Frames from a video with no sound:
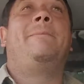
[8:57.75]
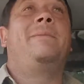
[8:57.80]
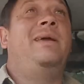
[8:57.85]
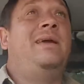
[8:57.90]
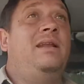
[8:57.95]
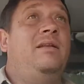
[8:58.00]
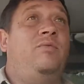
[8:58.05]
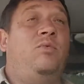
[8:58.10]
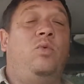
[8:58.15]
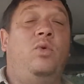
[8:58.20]

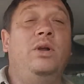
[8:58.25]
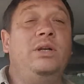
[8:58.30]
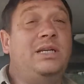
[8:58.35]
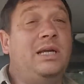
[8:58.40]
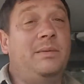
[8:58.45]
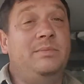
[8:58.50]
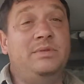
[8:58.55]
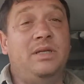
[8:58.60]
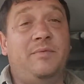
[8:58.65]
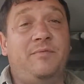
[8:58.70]
And if one
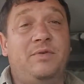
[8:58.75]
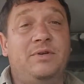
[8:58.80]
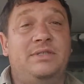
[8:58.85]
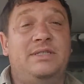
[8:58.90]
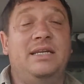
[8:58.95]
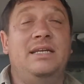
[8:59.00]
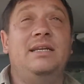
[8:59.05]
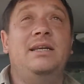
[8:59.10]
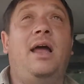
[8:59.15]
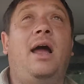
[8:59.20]
comes up for
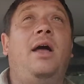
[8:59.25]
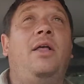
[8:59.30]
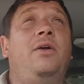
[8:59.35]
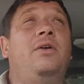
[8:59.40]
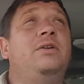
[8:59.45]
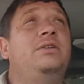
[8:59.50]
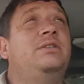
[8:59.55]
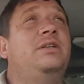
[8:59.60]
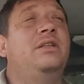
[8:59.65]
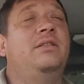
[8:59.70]

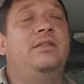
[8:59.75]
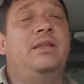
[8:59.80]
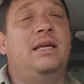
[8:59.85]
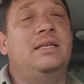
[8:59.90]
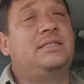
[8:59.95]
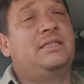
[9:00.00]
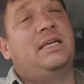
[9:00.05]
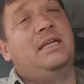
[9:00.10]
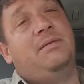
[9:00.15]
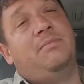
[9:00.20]
$10,
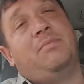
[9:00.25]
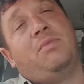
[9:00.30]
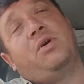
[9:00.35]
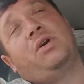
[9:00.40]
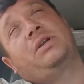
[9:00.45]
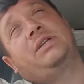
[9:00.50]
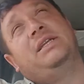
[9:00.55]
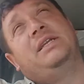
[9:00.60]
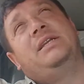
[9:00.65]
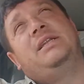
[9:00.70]
that's getting
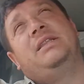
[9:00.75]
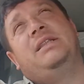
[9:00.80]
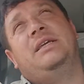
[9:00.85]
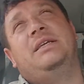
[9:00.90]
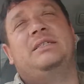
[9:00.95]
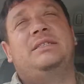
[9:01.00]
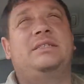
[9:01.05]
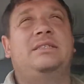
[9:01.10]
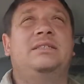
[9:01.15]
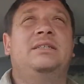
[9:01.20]
marked into
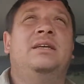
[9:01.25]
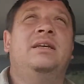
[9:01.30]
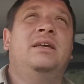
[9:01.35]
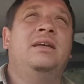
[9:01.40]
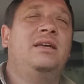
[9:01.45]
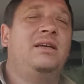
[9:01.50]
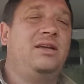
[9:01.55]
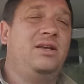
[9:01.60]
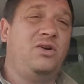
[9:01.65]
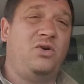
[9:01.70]
this,
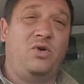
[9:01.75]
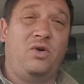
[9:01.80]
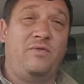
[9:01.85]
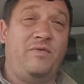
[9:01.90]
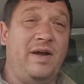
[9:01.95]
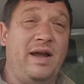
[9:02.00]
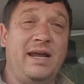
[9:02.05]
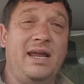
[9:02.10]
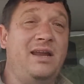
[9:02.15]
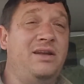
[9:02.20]
or if
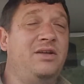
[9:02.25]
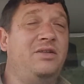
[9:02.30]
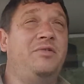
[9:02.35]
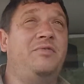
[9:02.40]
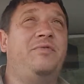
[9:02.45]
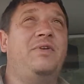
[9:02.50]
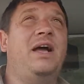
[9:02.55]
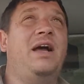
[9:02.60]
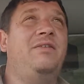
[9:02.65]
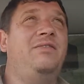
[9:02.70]
I get another
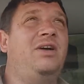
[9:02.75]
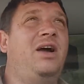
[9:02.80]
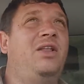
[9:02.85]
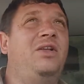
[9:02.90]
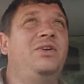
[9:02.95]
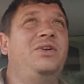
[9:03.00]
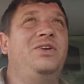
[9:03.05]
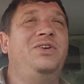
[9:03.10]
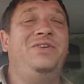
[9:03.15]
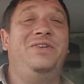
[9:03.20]

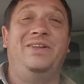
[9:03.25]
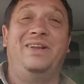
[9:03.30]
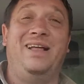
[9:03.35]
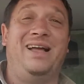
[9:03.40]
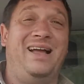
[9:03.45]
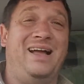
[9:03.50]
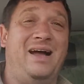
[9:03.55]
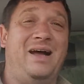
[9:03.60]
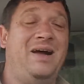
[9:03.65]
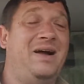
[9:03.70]
$5 unit,
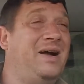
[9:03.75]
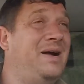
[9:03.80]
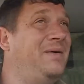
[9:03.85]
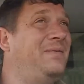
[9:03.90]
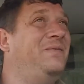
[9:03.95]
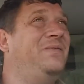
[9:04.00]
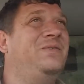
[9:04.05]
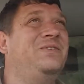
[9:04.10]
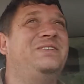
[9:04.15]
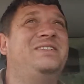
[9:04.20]
I
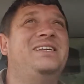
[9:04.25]
will